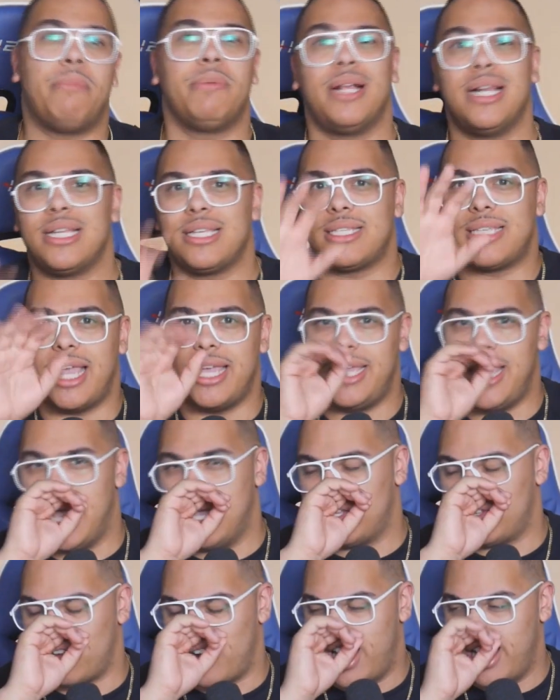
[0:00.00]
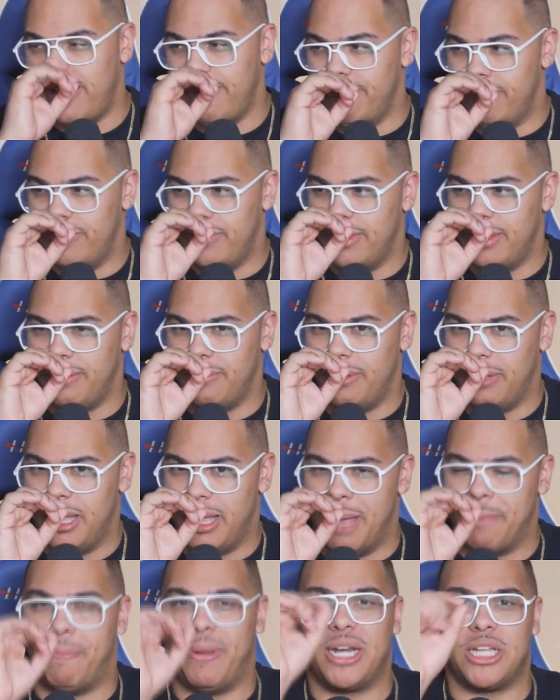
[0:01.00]
I'm going to say yes, right?
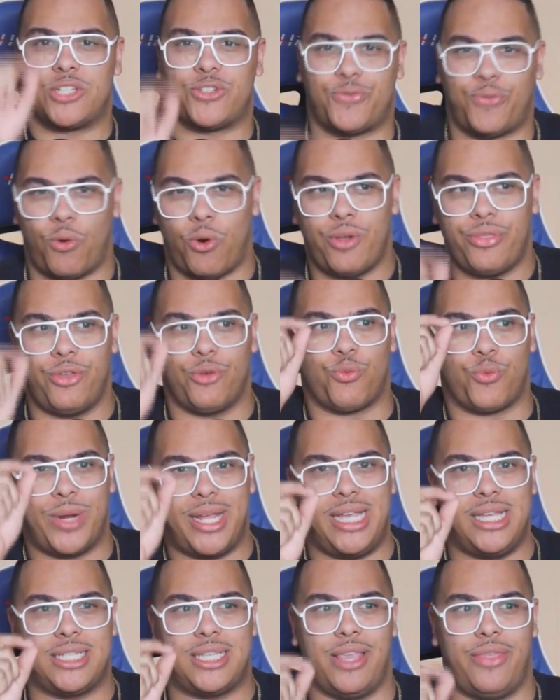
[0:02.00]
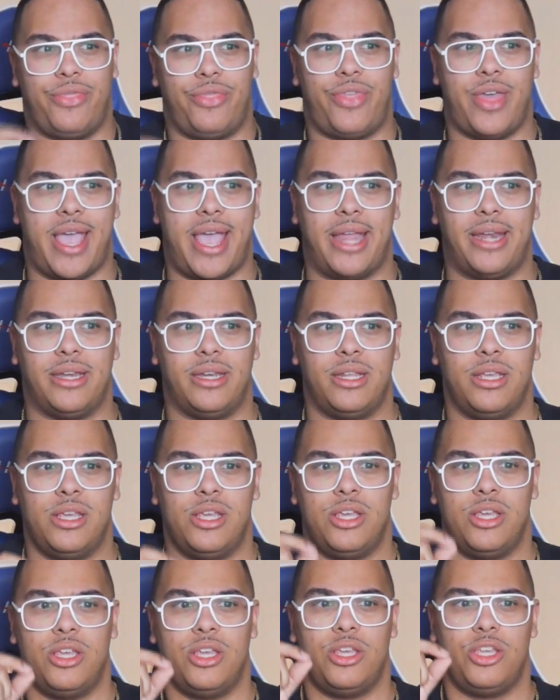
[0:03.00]
But it's for the reason that
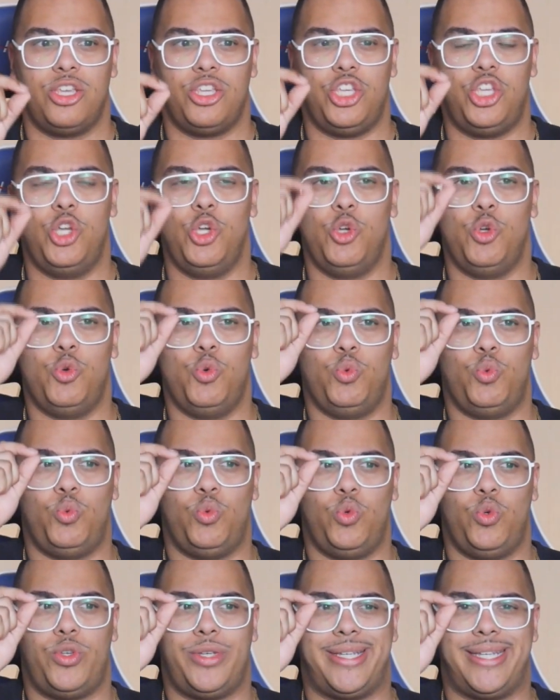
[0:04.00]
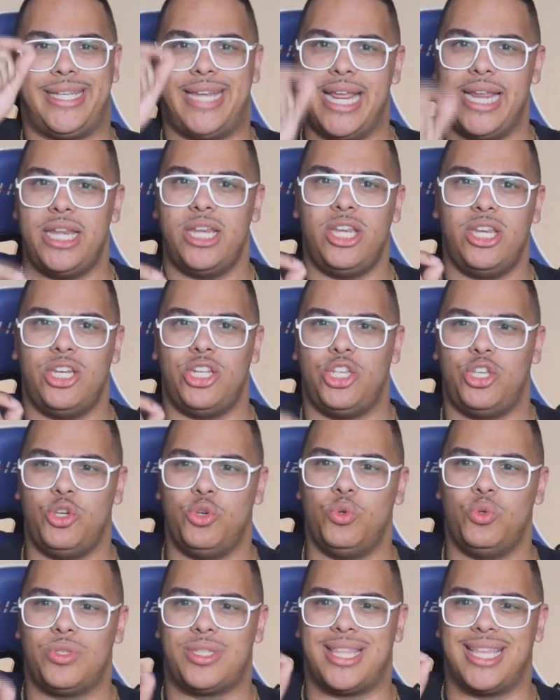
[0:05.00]
you didn't
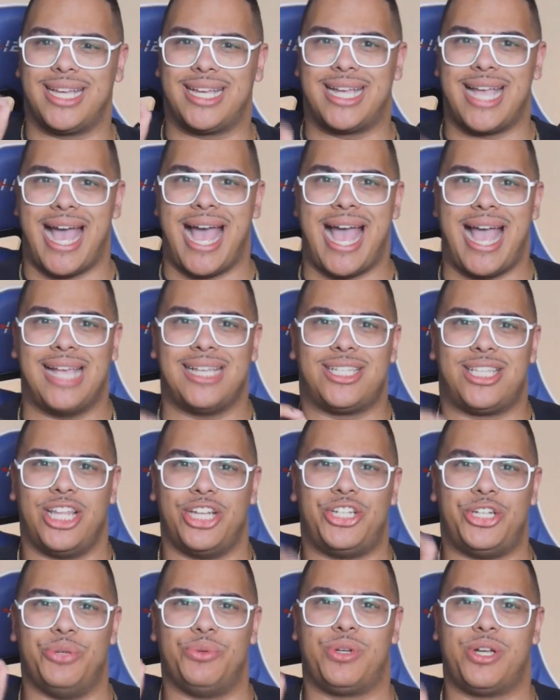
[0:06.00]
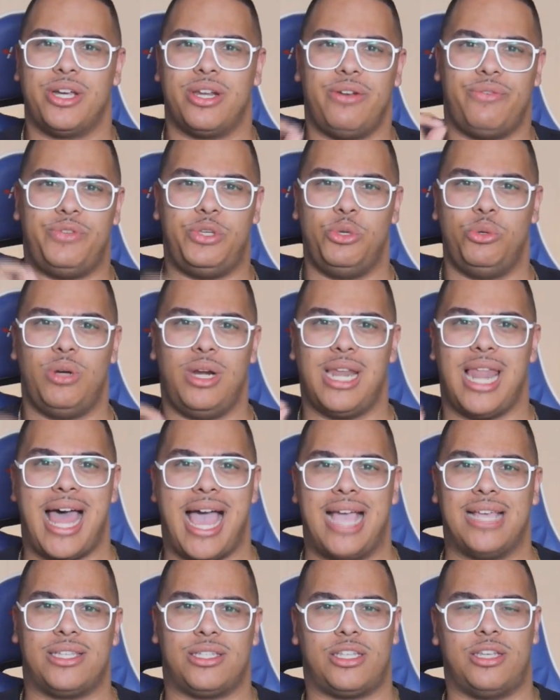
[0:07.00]
use the guys that you could have
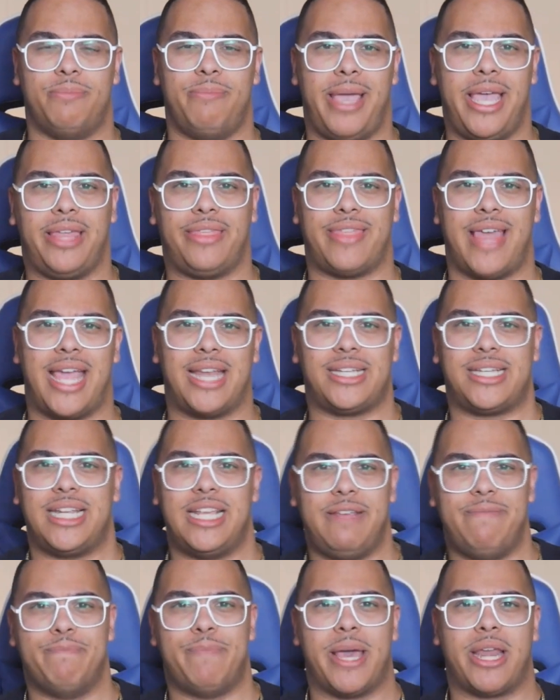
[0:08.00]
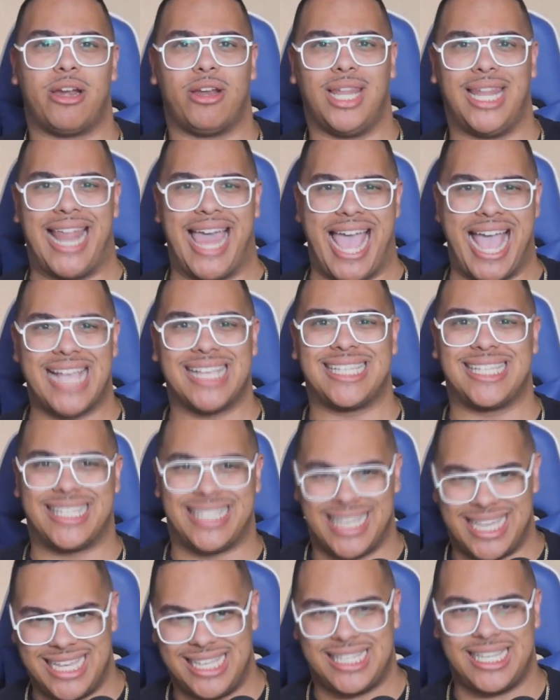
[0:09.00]
utilized to make that team better
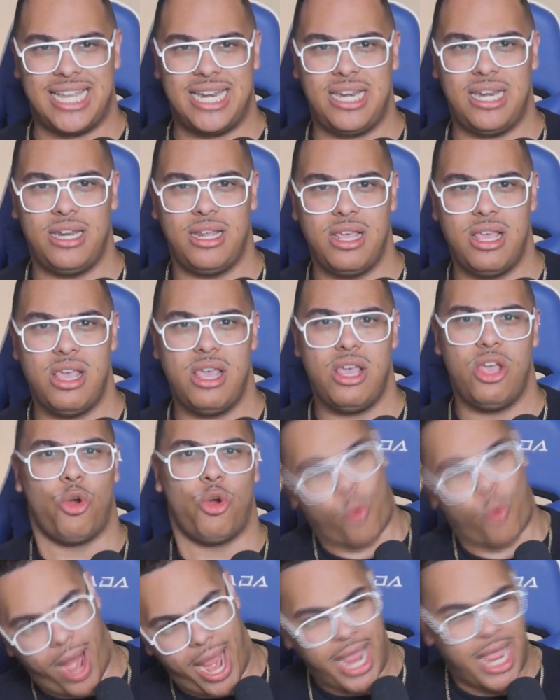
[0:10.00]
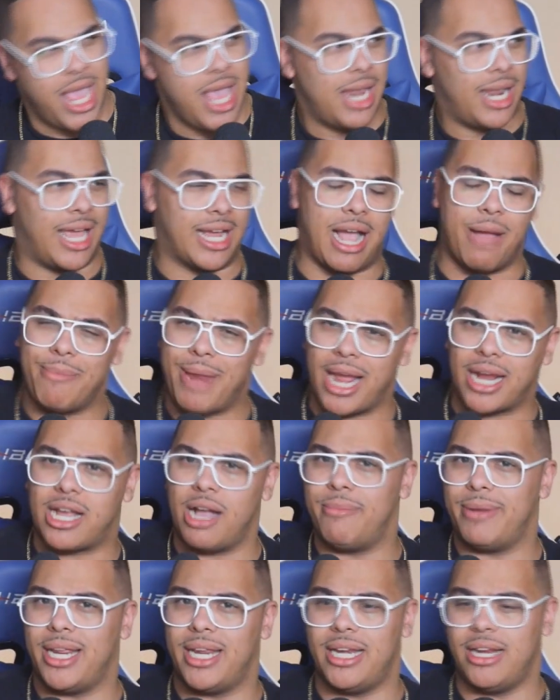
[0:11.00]
last season, right? Like, I'm
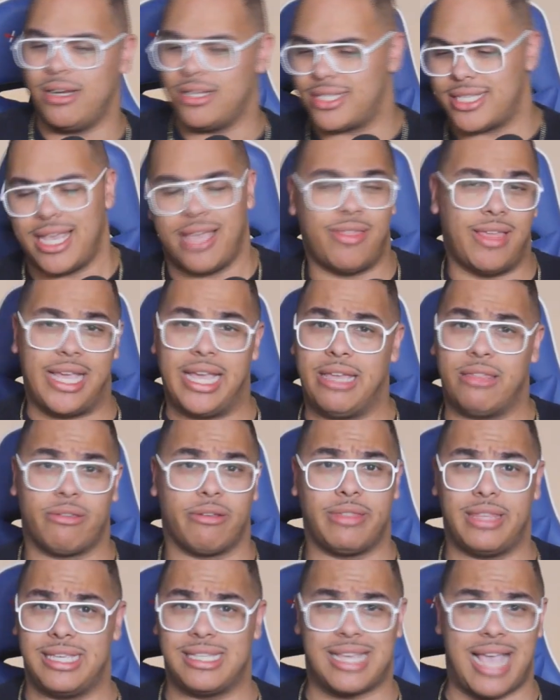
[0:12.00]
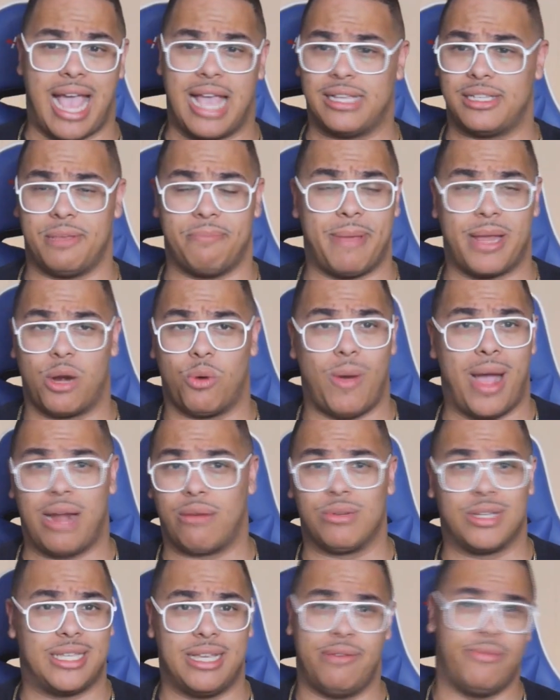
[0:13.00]
not coming in here and saying that either of these guys is a better
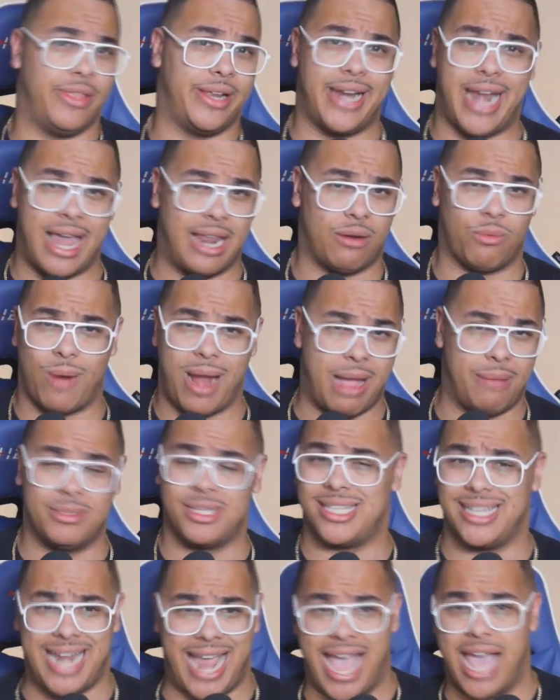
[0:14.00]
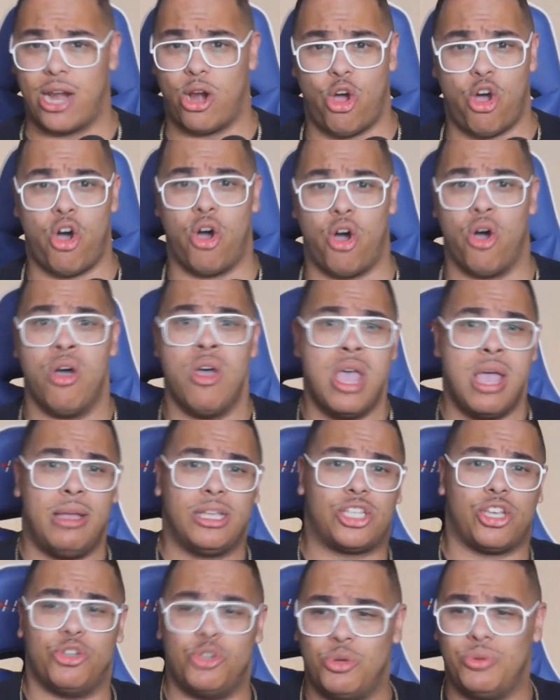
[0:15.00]
wide receiver than Allen Robinson at all.
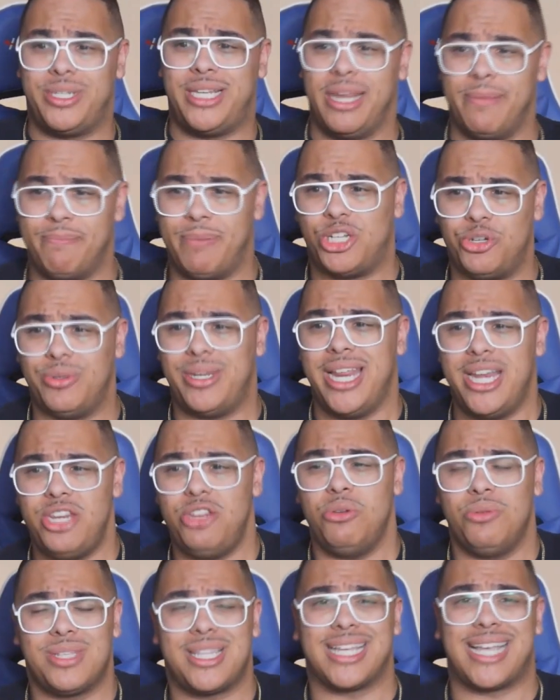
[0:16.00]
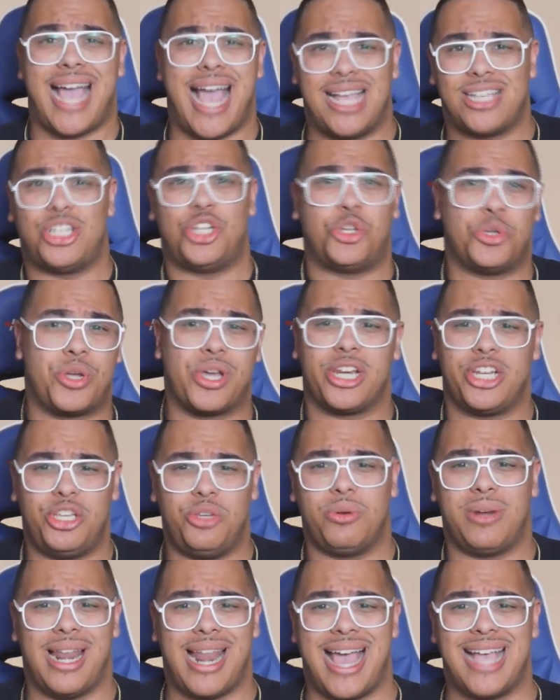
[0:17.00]
So you did, but you didn't use the guys that you could
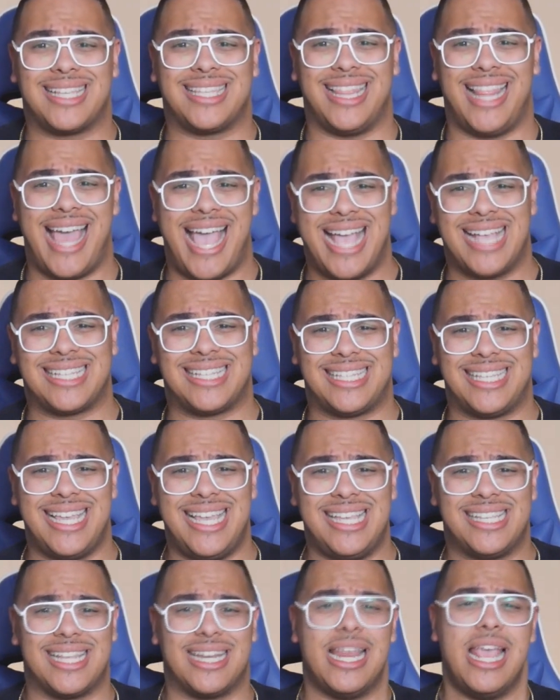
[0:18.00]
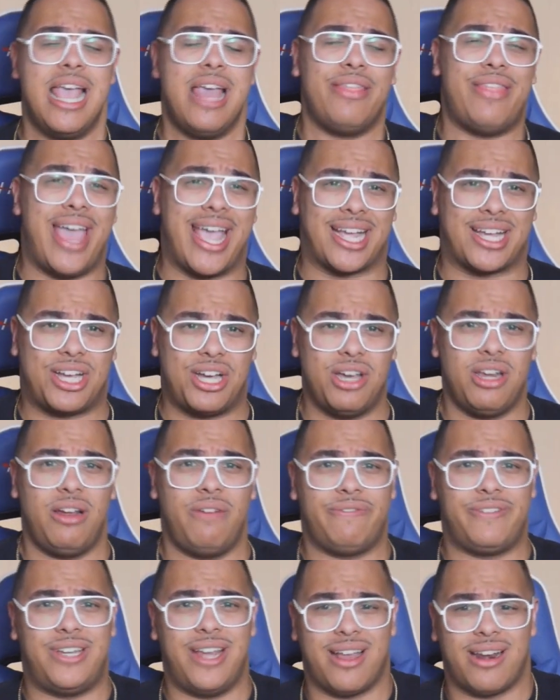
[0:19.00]
have utilized last season that
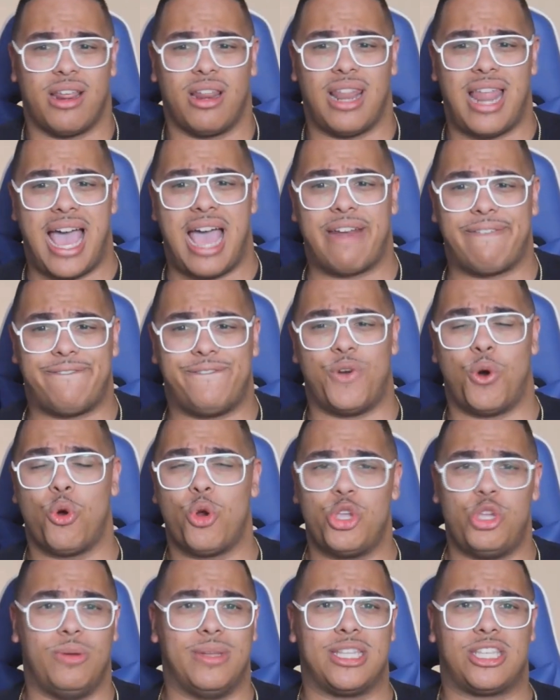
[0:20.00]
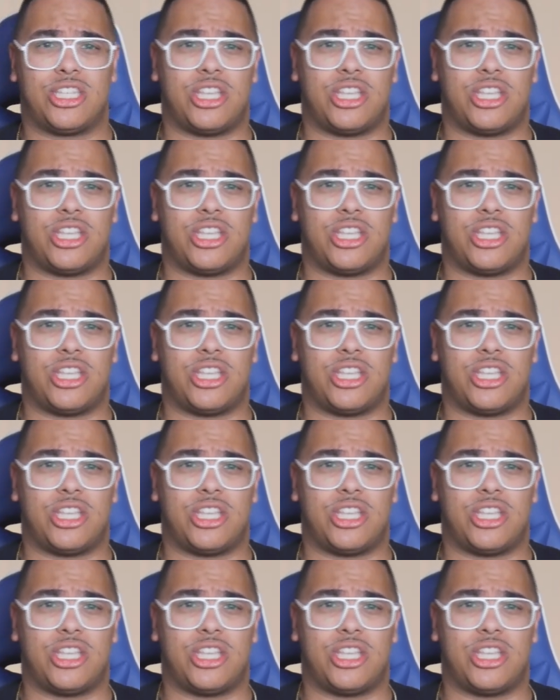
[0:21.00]
could have done a lot for you.